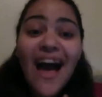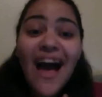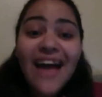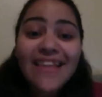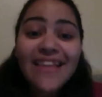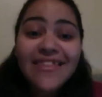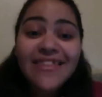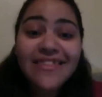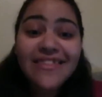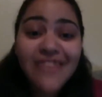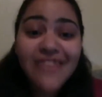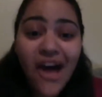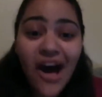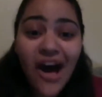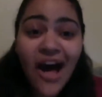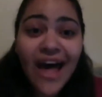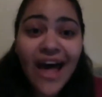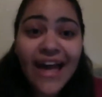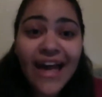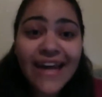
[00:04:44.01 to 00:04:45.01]
I
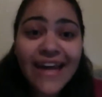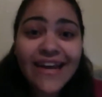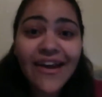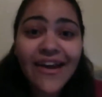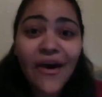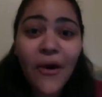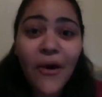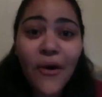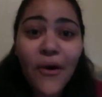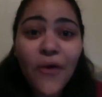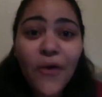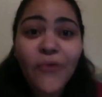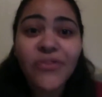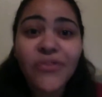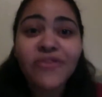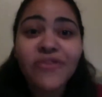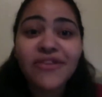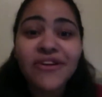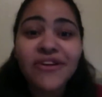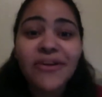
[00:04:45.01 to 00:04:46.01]
thought oh,
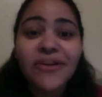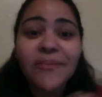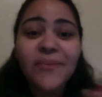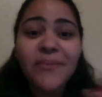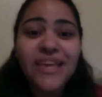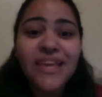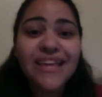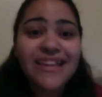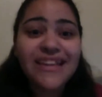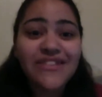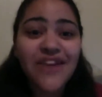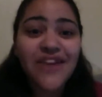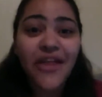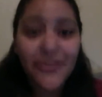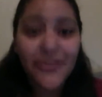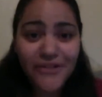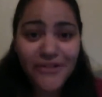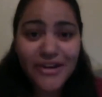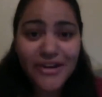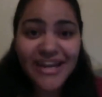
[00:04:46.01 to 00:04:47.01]
they're going to meet each
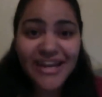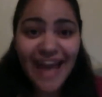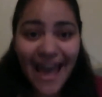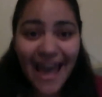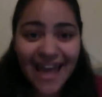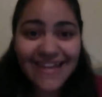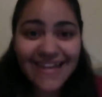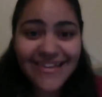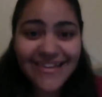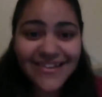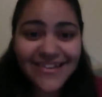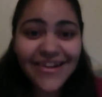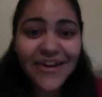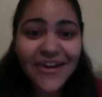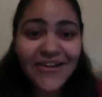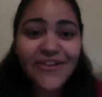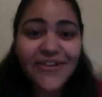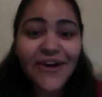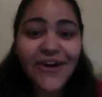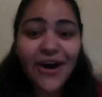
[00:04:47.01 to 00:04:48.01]
other again, you
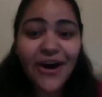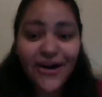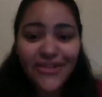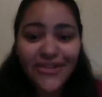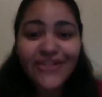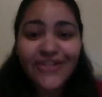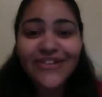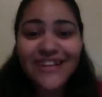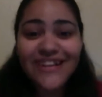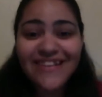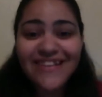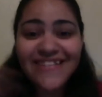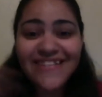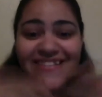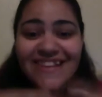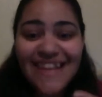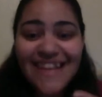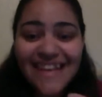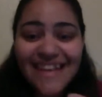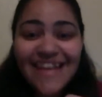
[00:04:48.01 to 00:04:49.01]
know? Oh, they're going to
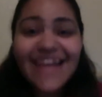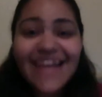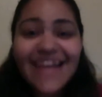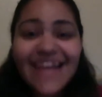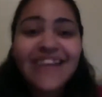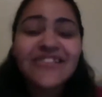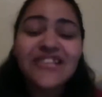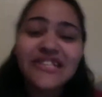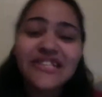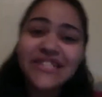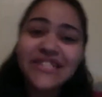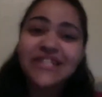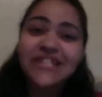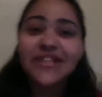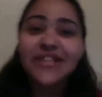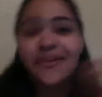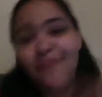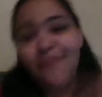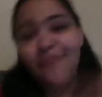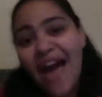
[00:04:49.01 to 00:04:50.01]
see, she's going to
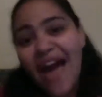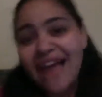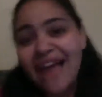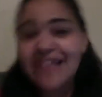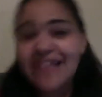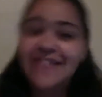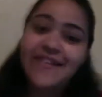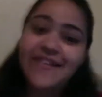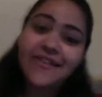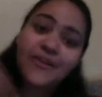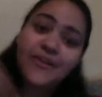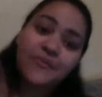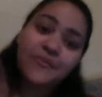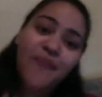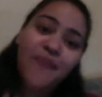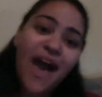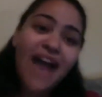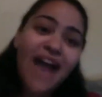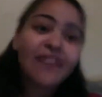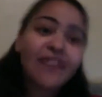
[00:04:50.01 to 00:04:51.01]
look back, he's going to look
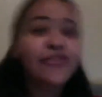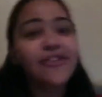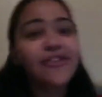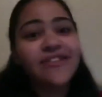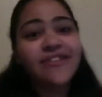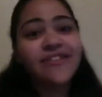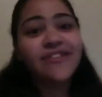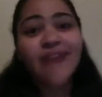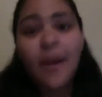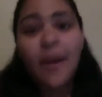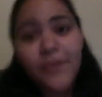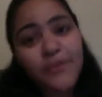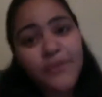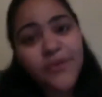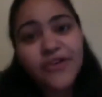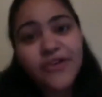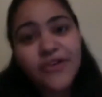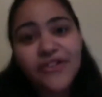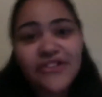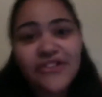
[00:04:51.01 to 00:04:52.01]
back, they're going to stop in the
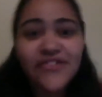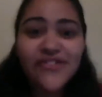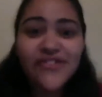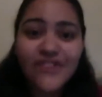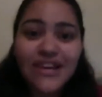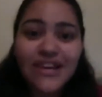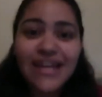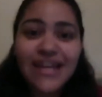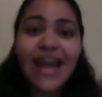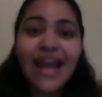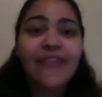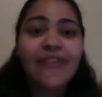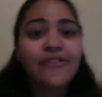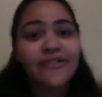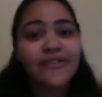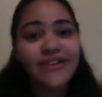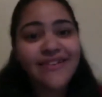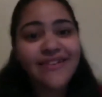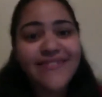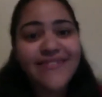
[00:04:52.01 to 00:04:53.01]
middle of the street, and they're
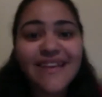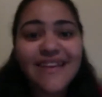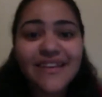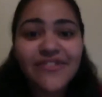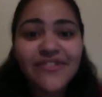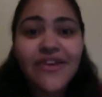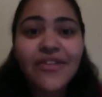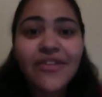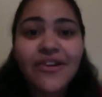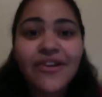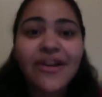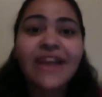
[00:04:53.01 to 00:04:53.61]
going to see each other.